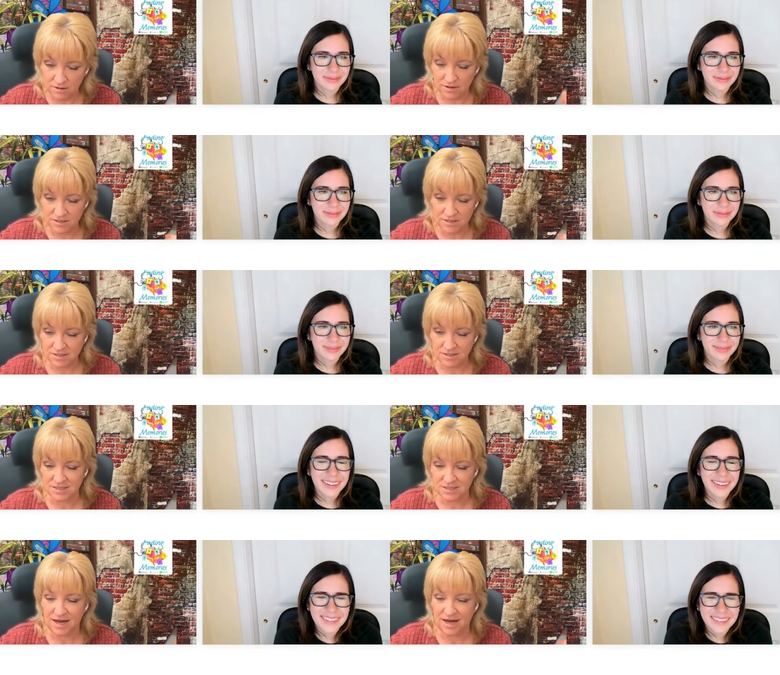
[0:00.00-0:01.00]
Speaker 1: this is
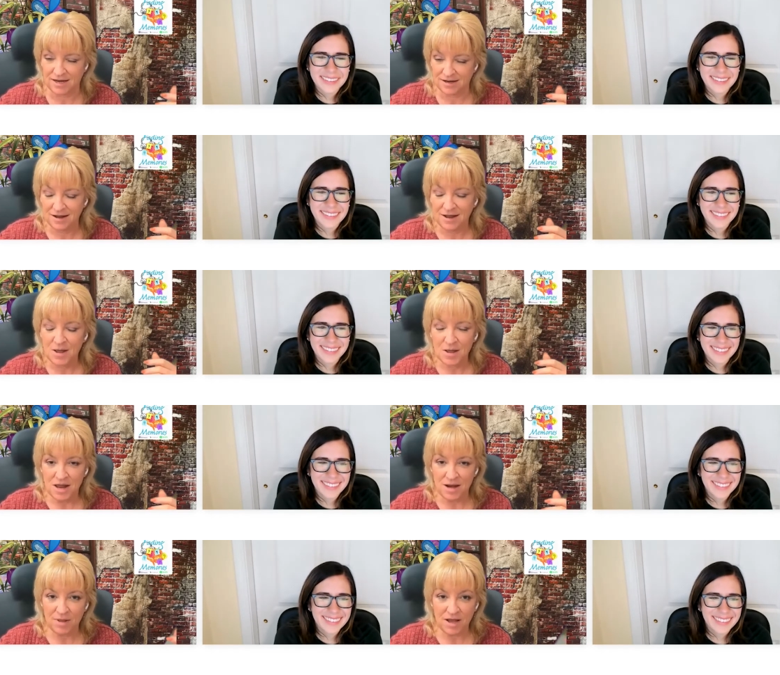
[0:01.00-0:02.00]
insane."
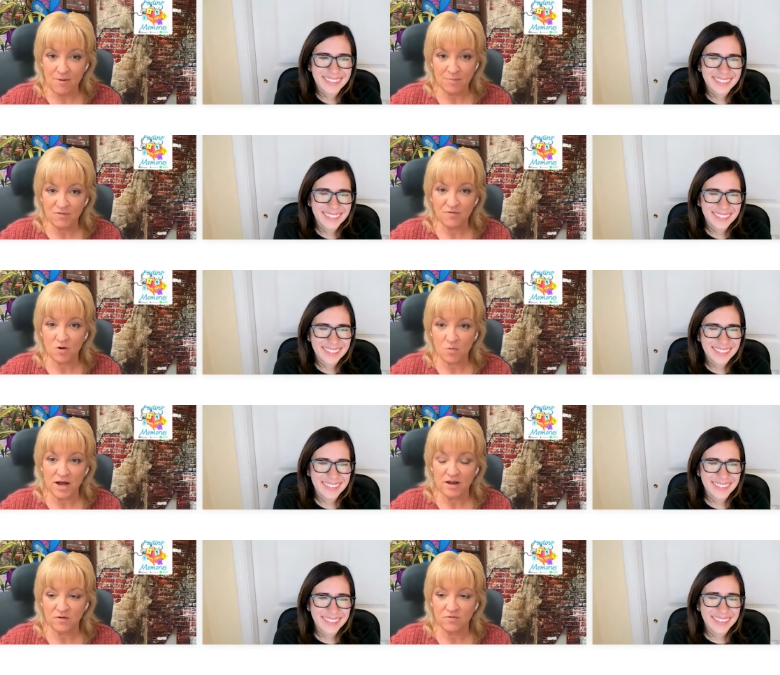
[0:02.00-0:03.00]
And I'm like, "I would prefer a
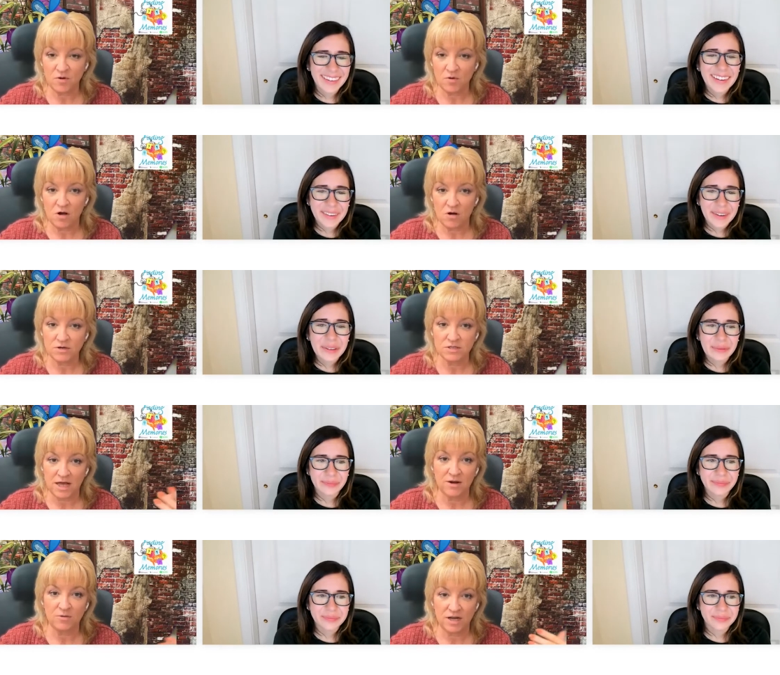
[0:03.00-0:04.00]
regular phone call because I
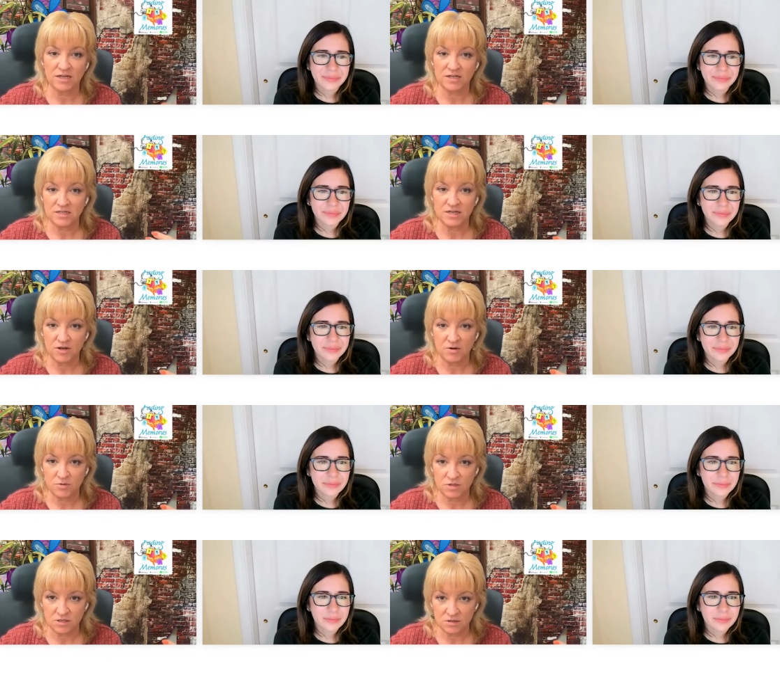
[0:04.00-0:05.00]
don't need to see you
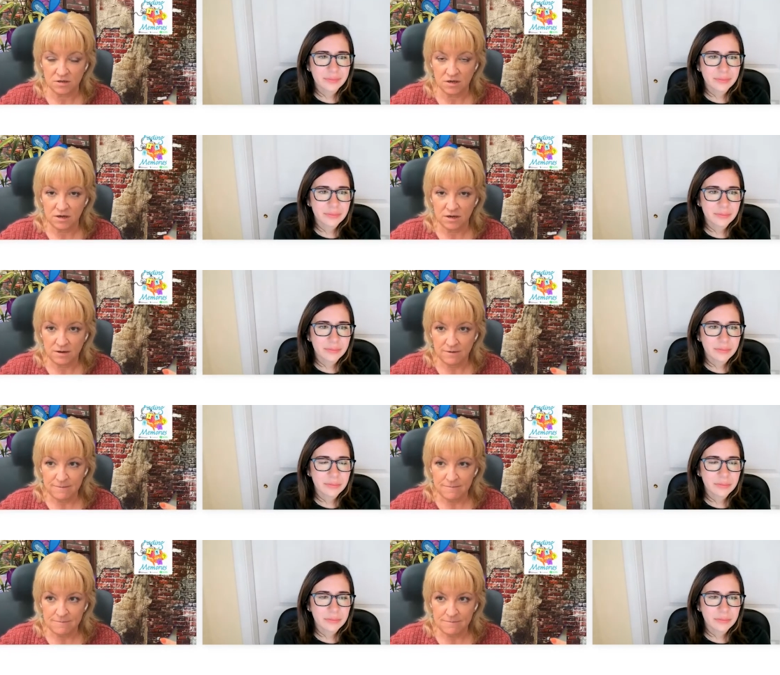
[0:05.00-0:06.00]
to
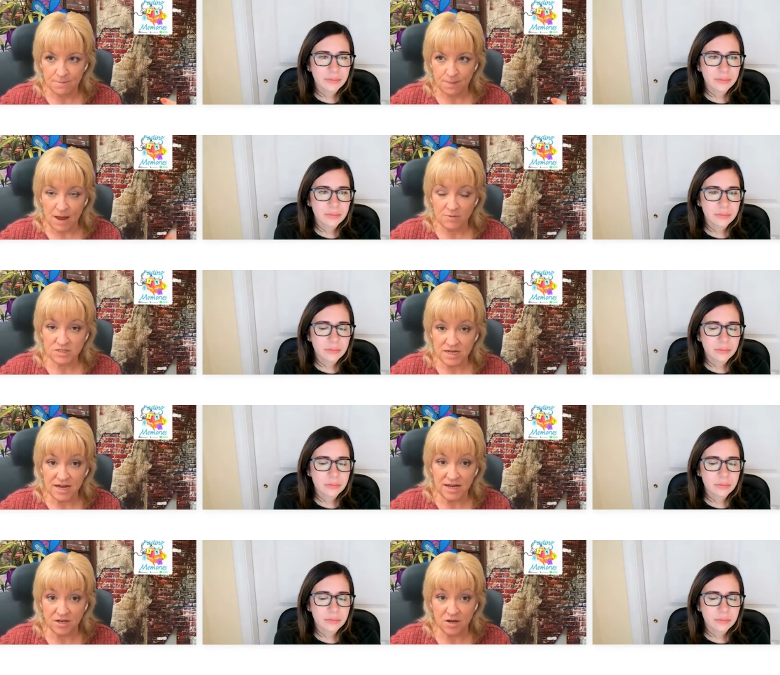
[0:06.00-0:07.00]
I was
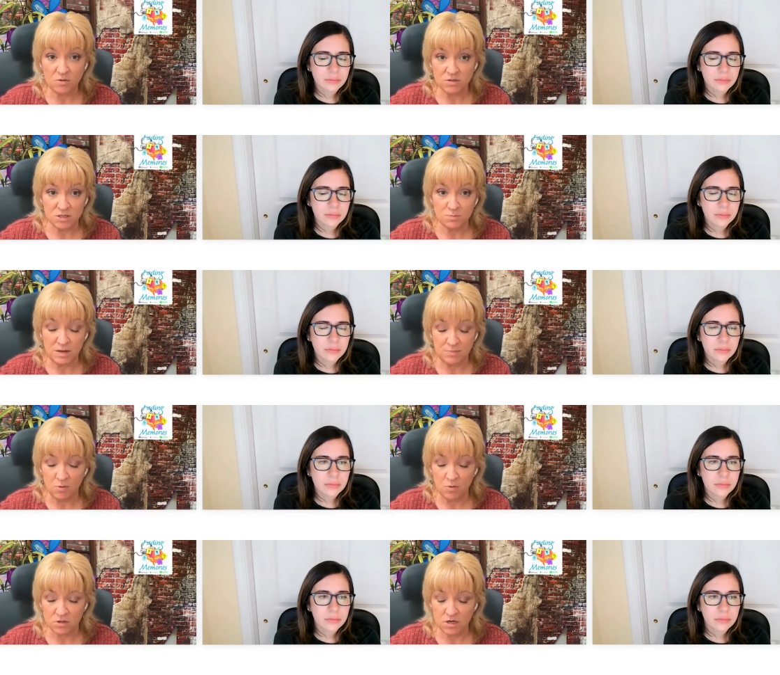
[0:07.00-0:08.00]
taking notes as people
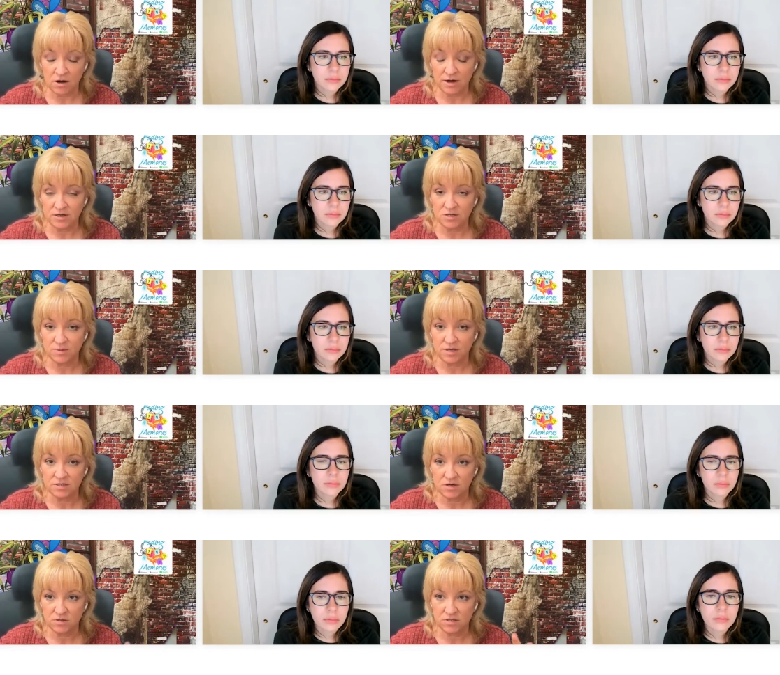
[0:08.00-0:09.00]
were talking to me.
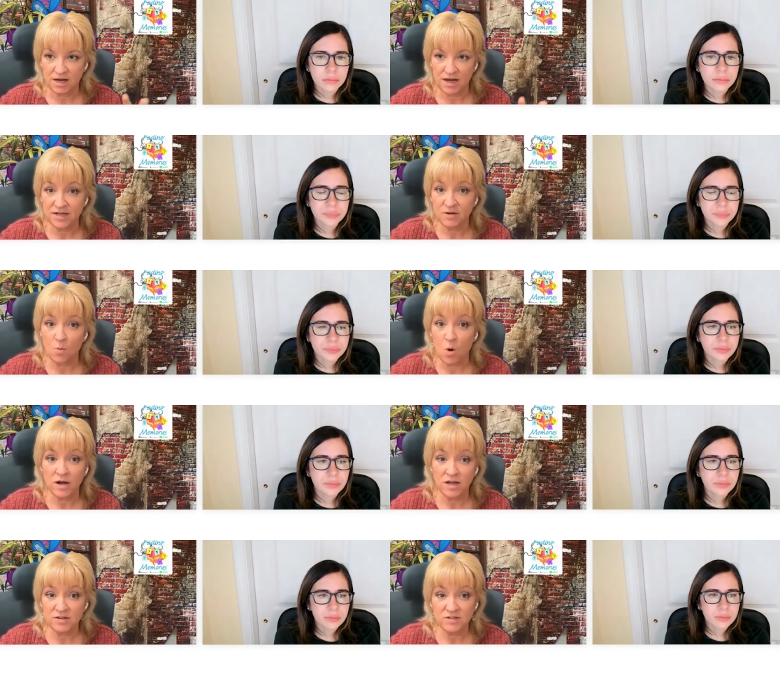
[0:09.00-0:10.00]
So it's like mm-hmm. I didn't
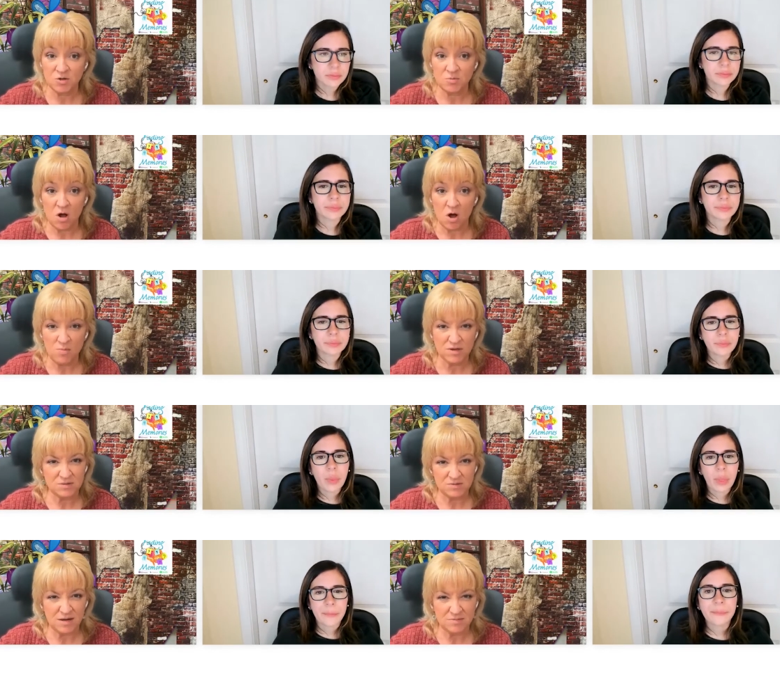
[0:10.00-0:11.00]
want a Zoom call, but
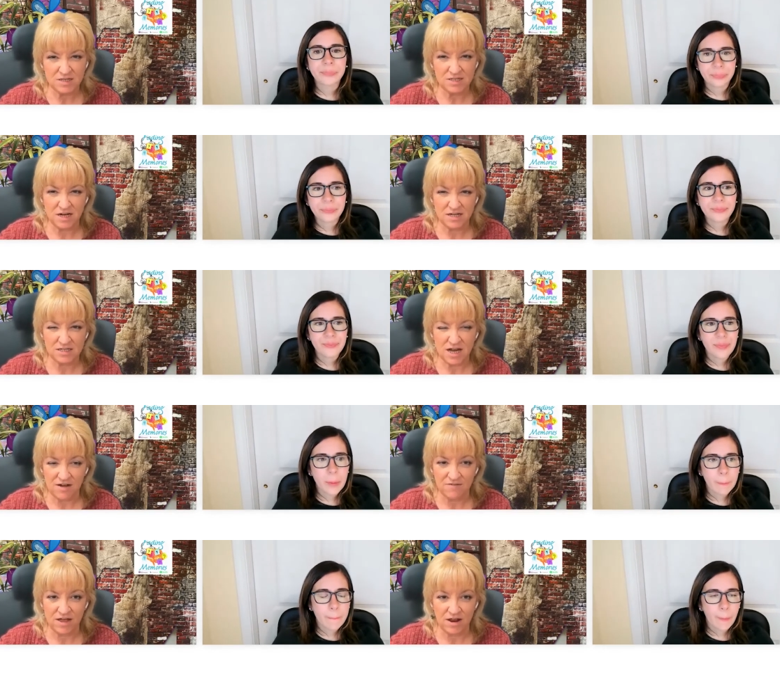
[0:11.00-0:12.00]
sometimes it's nice to
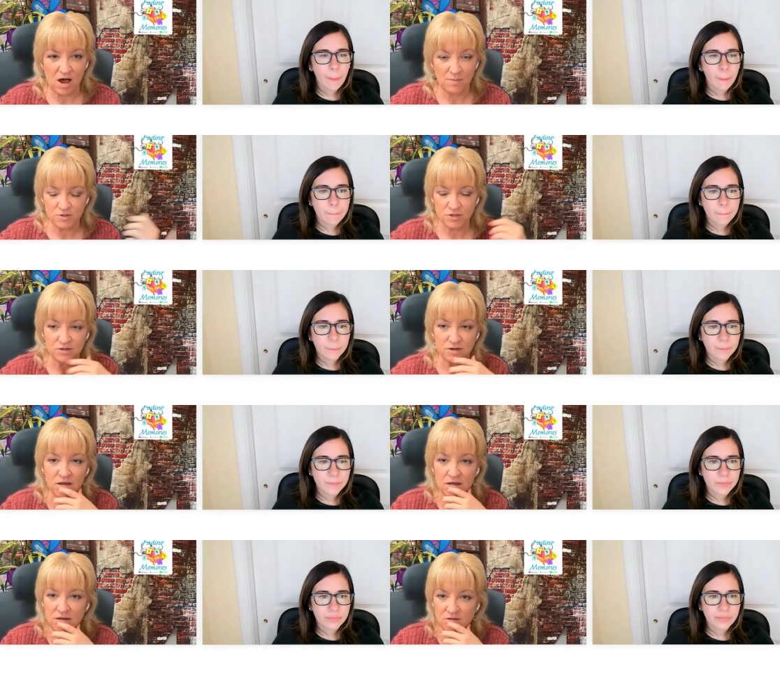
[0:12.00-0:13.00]
have that option.
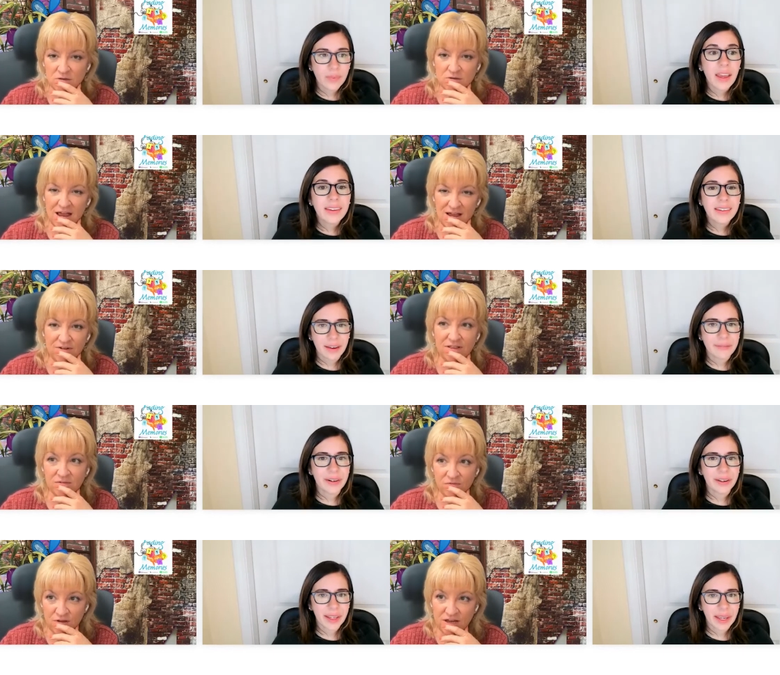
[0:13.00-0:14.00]
So having the
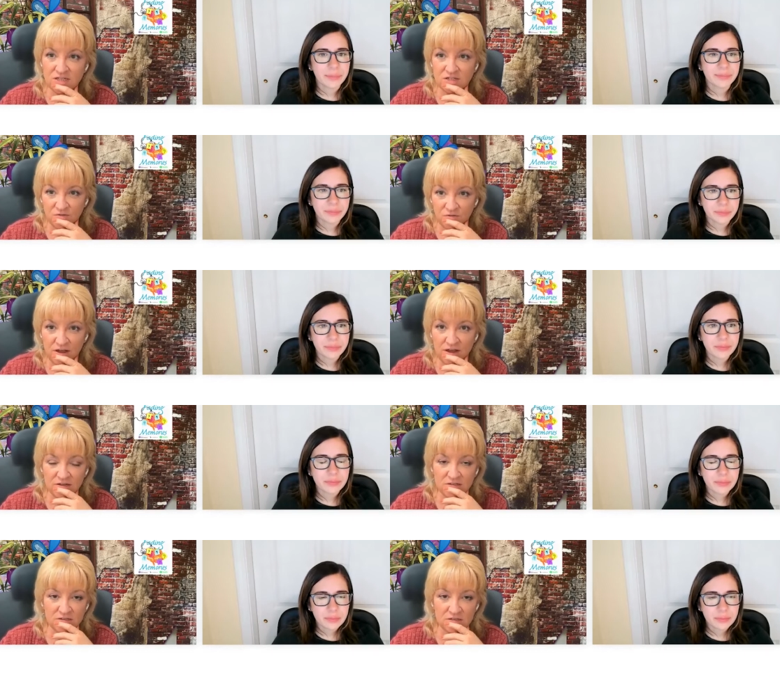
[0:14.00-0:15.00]
face to
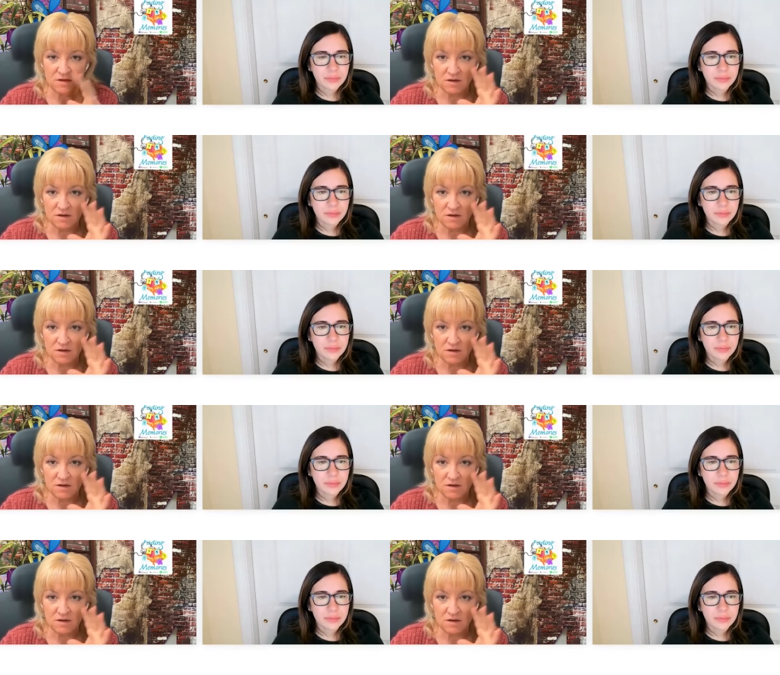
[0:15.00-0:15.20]
face